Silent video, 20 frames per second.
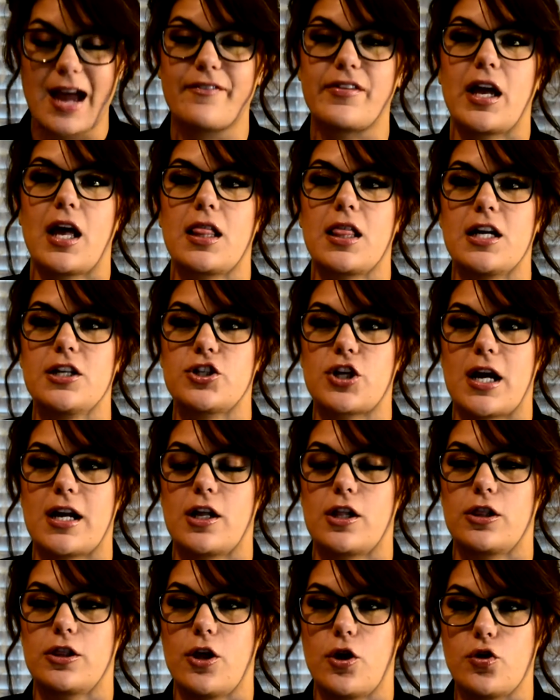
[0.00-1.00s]
having a lunch at
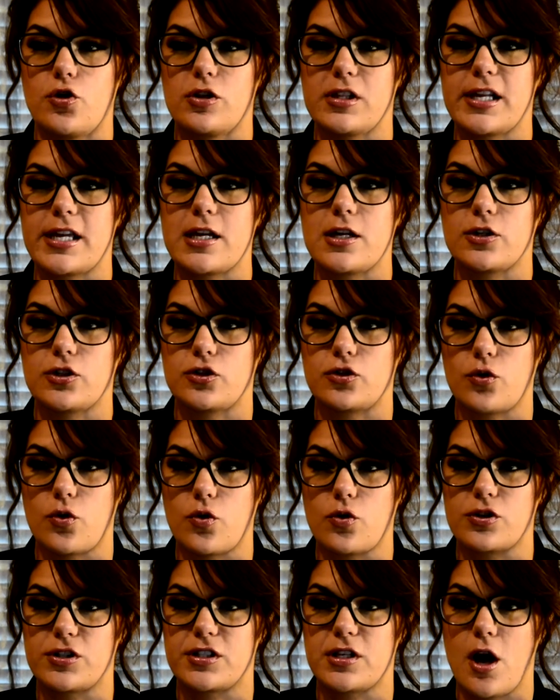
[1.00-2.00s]
a locally
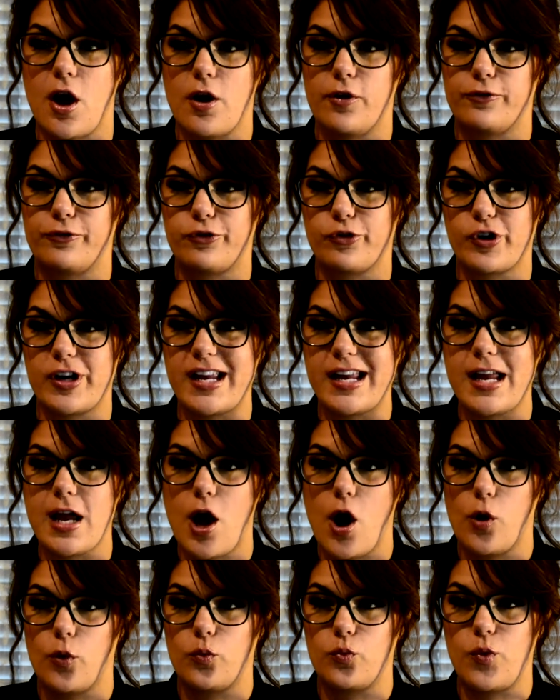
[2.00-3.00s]
sourced free
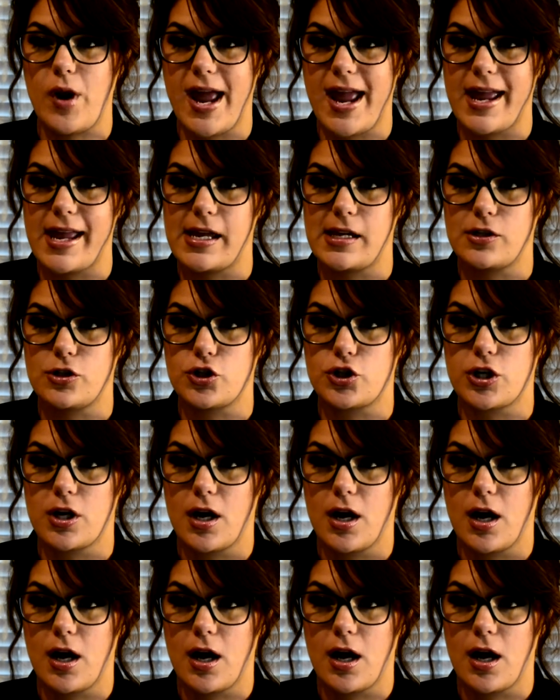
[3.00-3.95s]
range